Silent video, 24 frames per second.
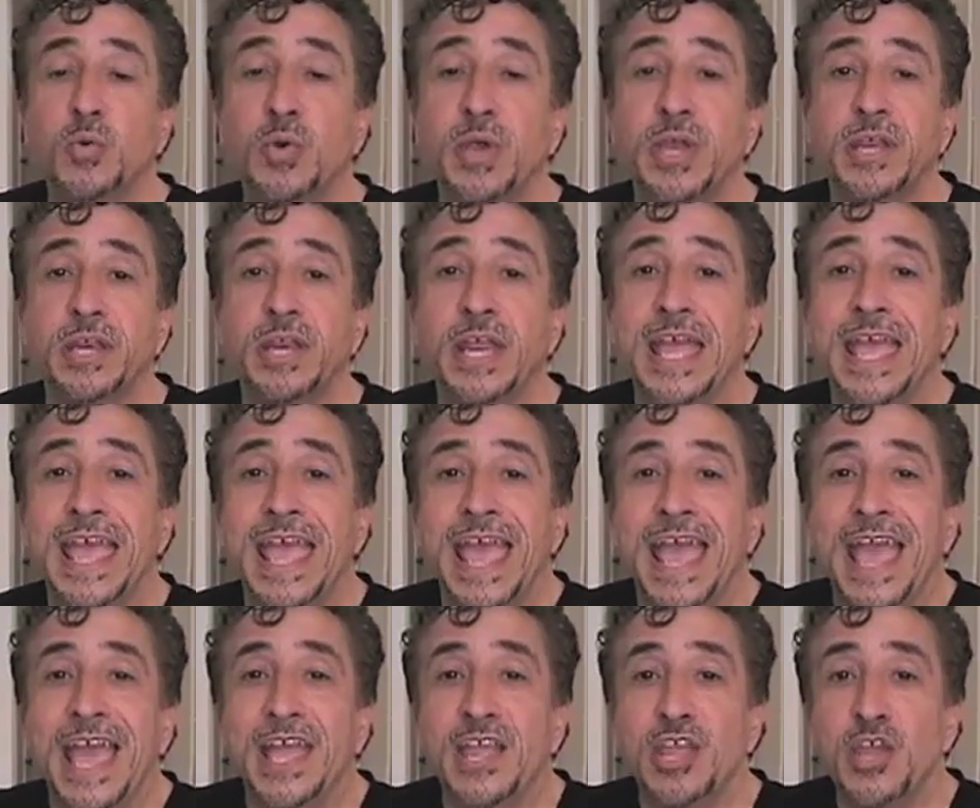in
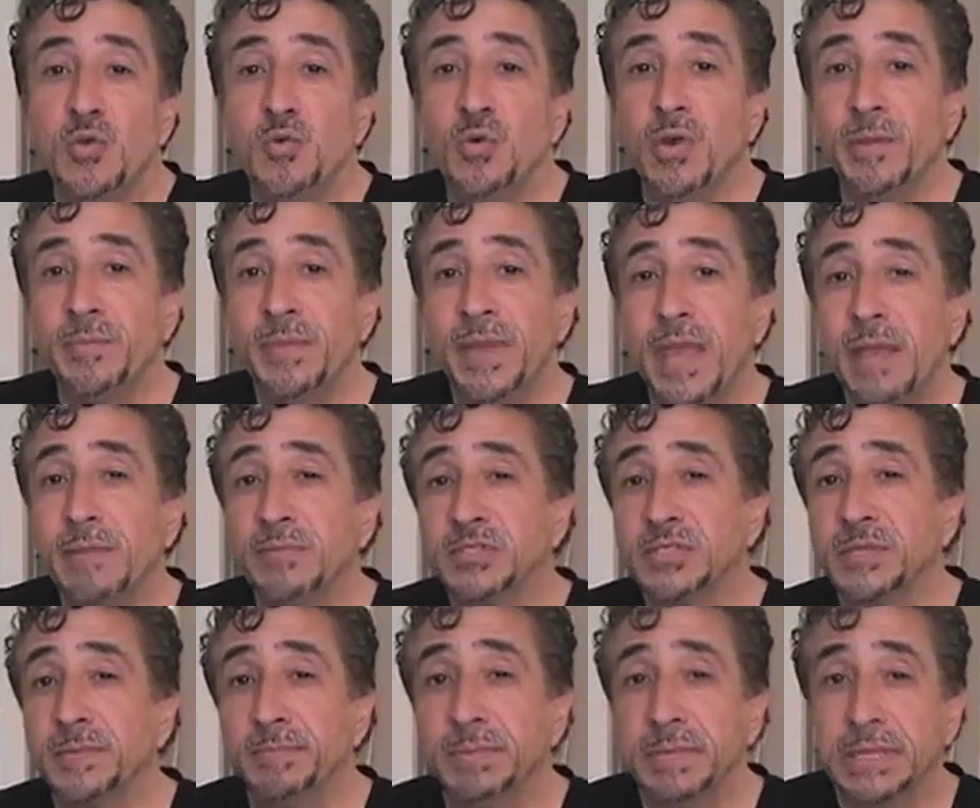and you want to be able
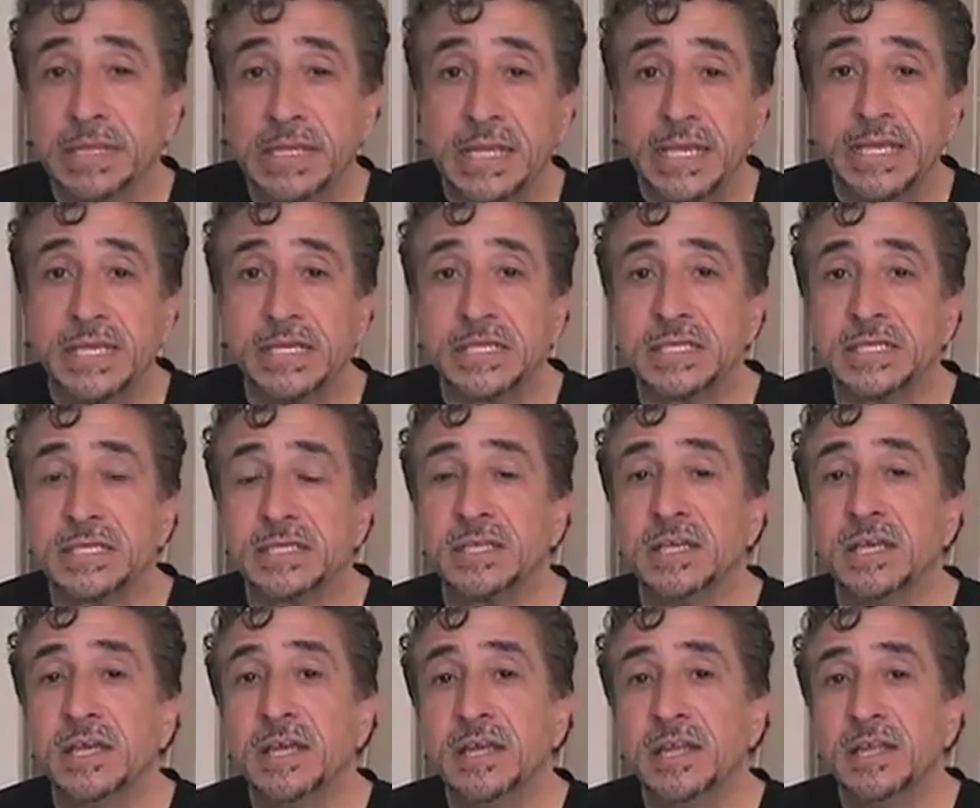to
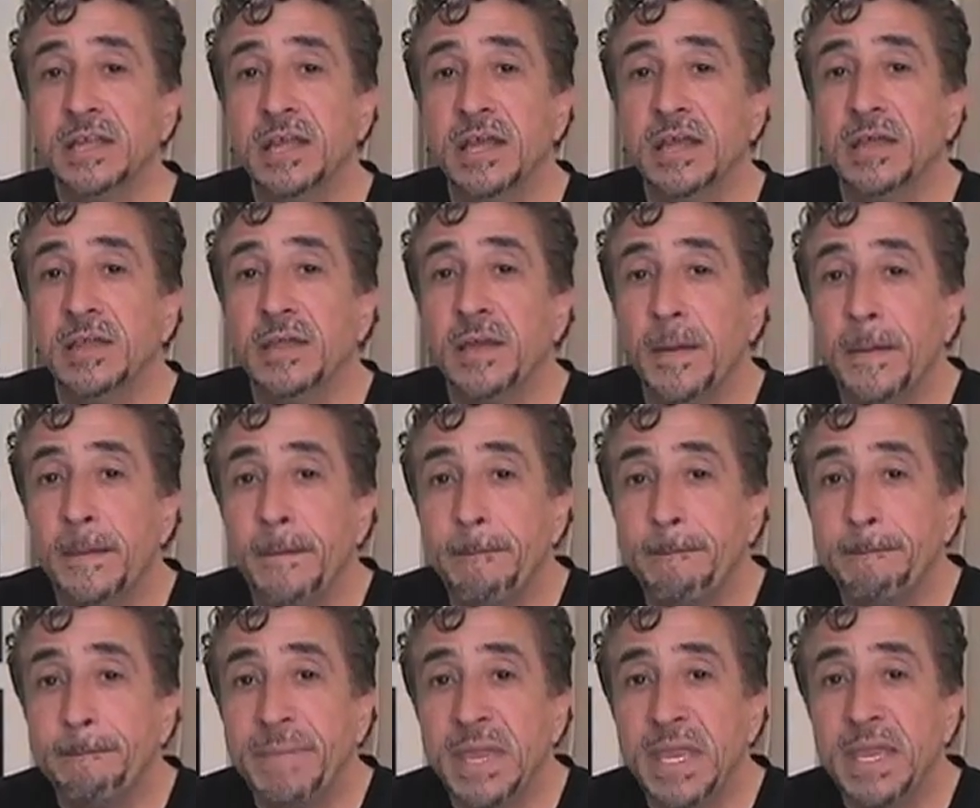place
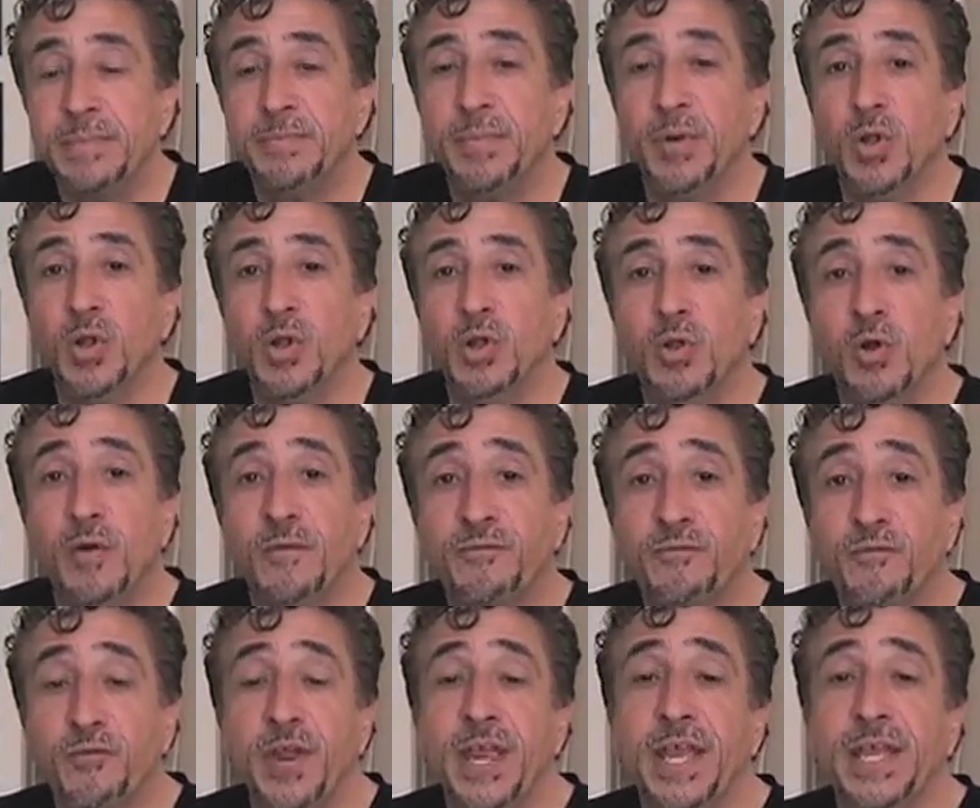people or
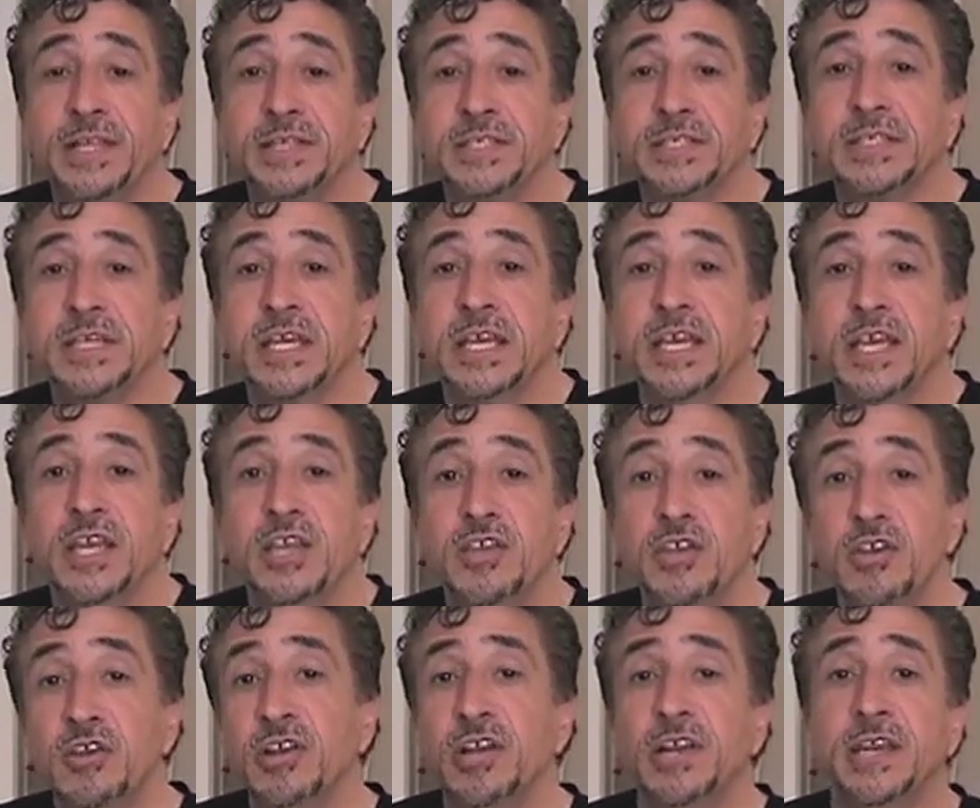friends,
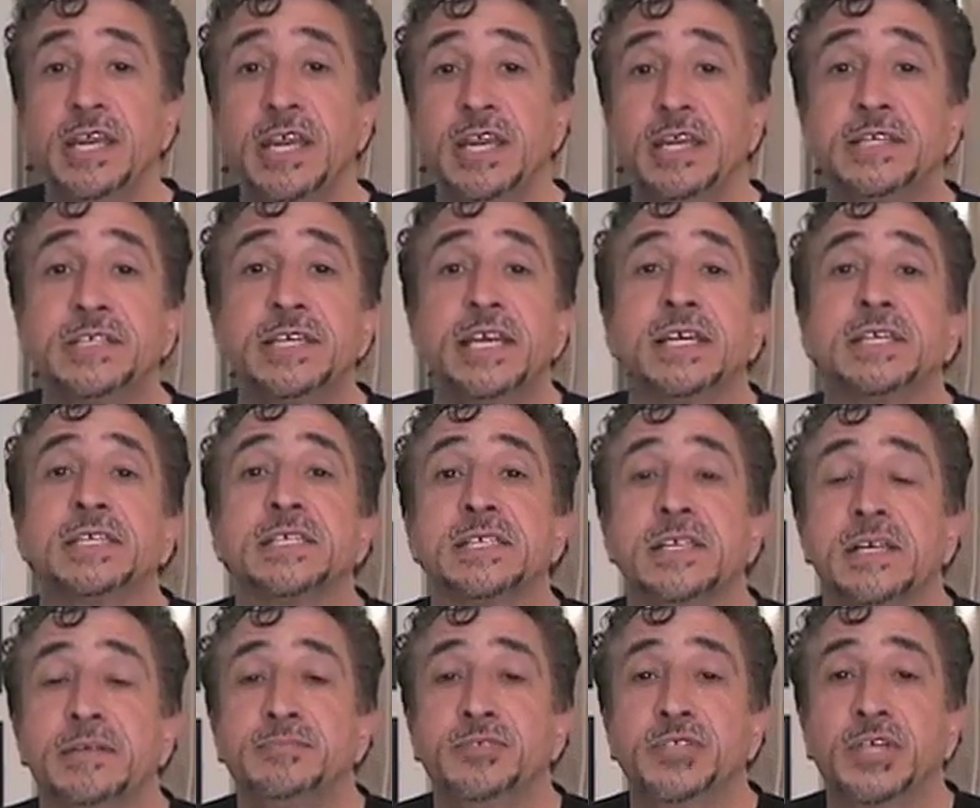you're going to need a test
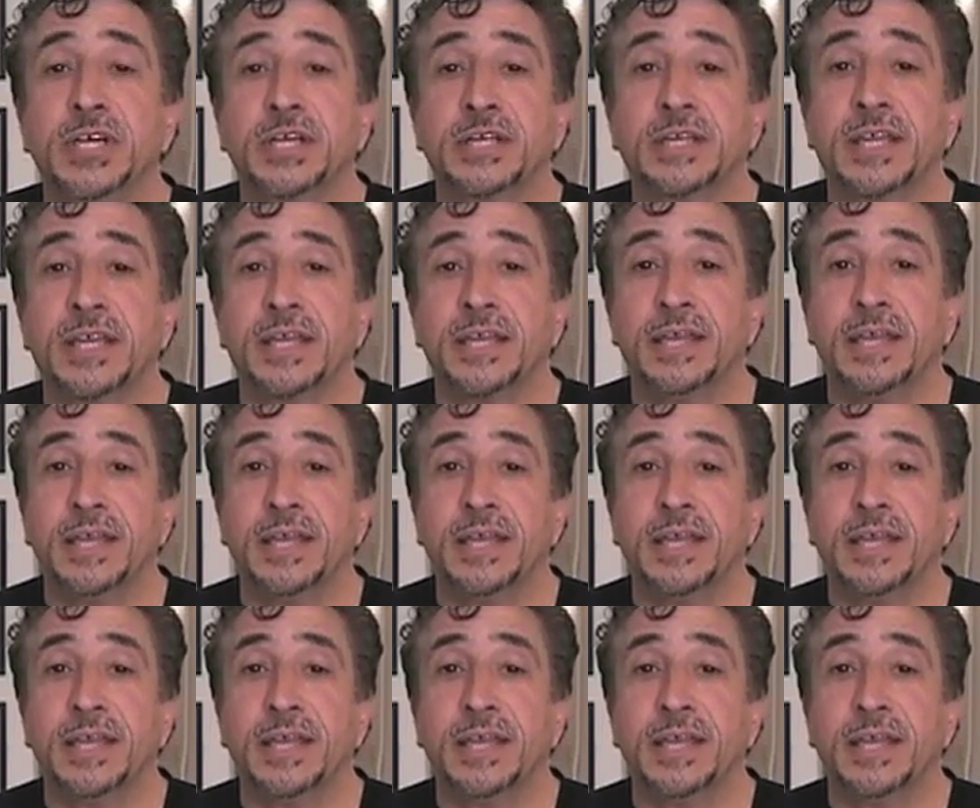subject.